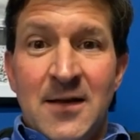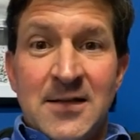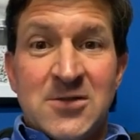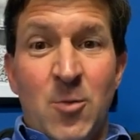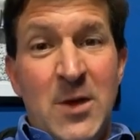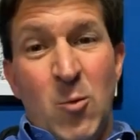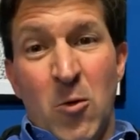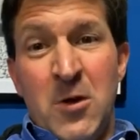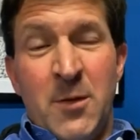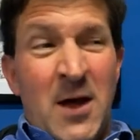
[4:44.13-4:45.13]
And so me
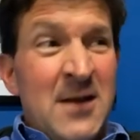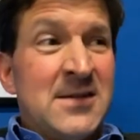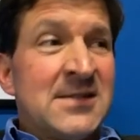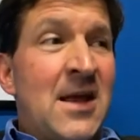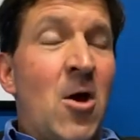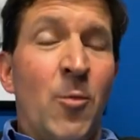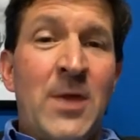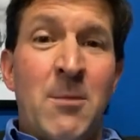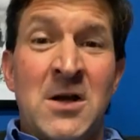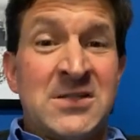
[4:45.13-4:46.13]
worrying about it doesn't help
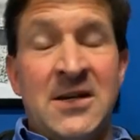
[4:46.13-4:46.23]
that much.